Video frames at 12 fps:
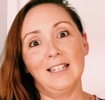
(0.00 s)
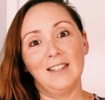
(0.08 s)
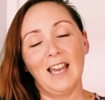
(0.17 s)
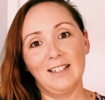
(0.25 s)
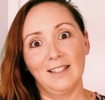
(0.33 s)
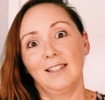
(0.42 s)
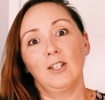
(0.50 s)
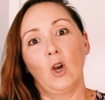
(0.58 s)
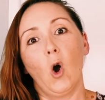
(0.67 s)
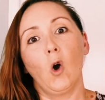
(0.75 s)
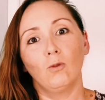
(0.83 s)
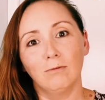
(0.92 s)
That is the
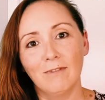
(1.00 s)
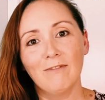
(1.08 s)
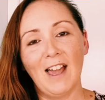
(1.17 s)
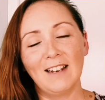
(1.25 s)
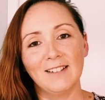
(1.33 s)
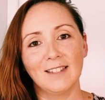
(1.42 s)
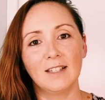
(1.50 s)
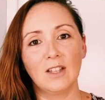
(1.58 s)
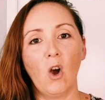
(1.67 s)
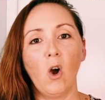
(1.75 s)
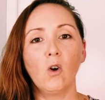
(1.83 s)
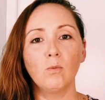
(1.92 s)
goal. That is the
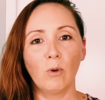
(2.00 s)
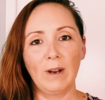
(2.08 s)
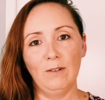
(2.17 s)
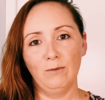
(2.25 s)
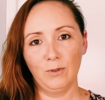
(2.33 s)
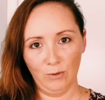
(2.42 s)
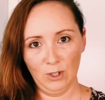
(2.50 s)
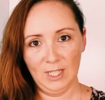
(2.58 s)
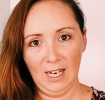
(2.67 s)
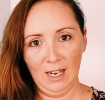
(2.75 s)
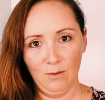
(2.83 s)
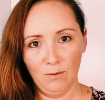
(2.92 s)
whole point for
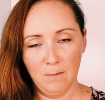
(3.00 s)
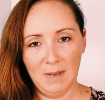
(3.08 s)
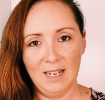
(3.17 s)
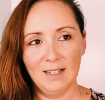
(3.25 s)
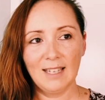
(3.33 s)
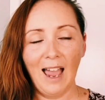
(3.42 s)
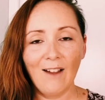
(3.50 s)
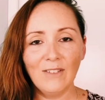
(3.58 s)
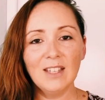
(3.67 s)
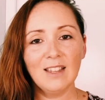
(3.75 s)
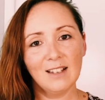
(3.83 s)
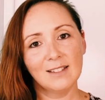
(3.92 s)
routine for me. It's
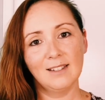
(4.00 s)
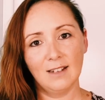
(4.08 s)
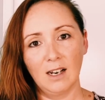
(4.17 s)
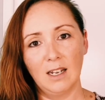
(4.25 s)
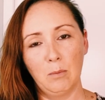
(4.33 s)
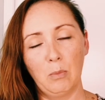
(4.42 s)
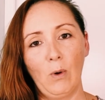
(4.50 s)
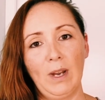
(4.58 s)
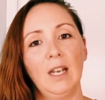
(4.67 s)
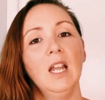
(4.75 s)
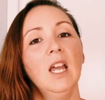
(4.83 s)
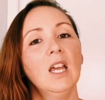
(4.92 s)
having that starting
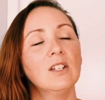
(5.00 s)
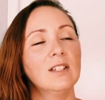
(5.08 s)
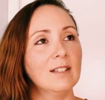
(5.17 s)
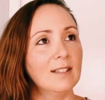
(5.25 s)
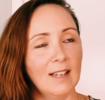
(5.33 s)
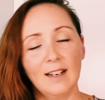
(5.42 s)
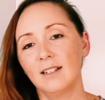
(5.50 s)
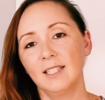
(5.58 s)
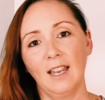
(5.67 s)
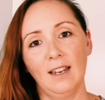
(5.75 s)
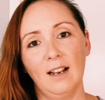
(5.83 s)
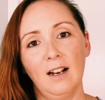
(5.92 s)
point to set our
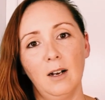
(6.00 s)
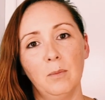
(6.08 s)
day up,